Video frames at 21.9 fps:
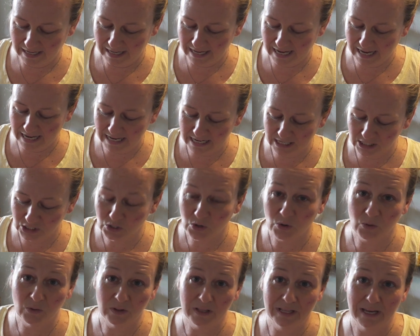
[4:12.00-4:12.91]
It is
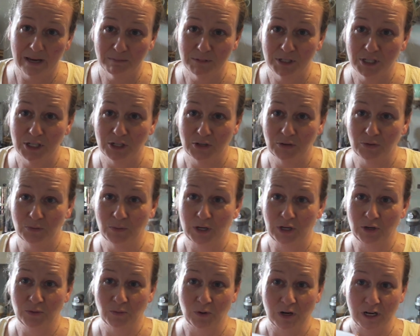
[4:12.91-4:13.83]
totally up to you
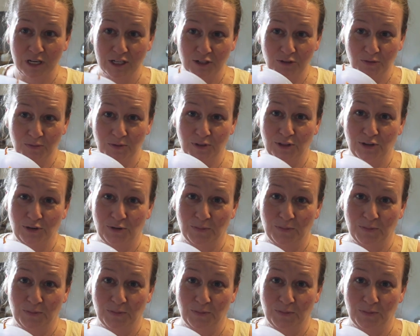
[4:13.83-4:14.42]
what you want to do with